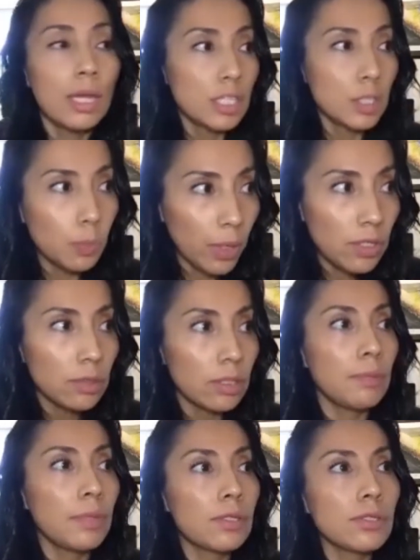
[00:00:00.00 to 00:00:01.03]

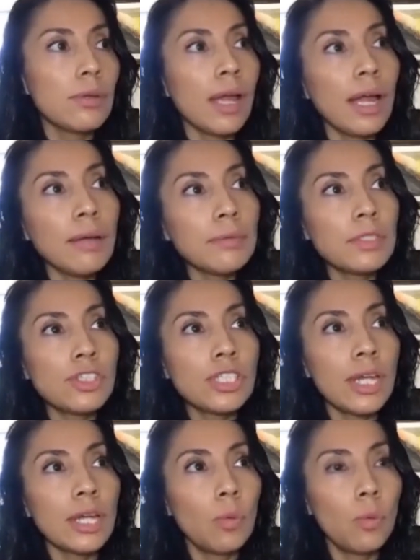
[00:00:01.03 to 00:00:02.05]
especially because you have to
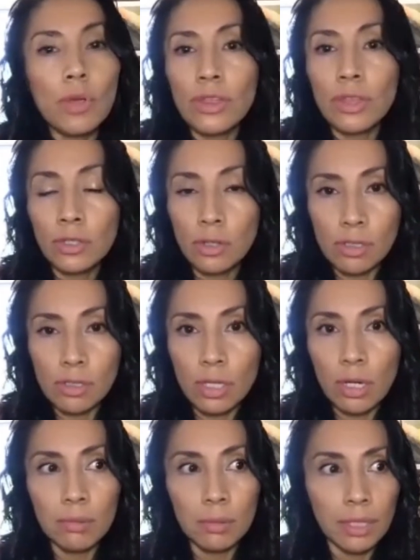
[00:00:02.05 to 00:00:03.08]
check within
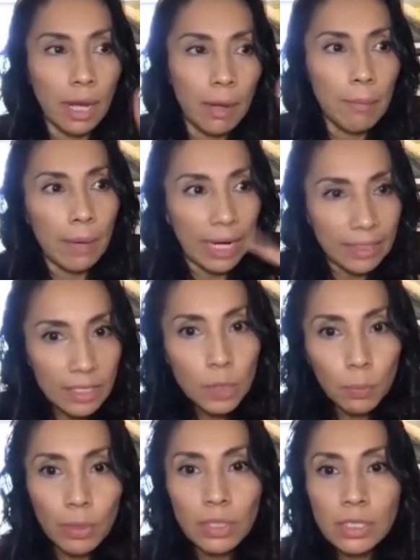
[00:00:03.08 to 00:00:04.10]
yourself, like, am I
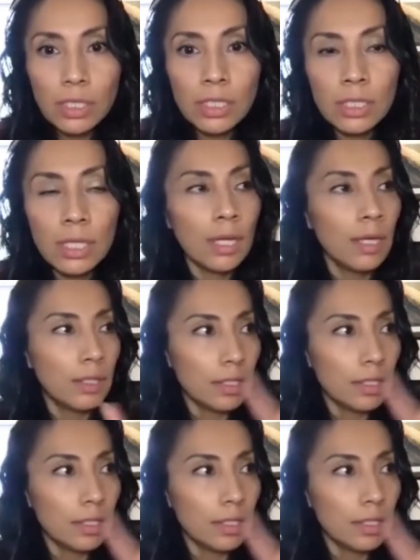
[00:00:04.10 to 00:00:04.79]
this person?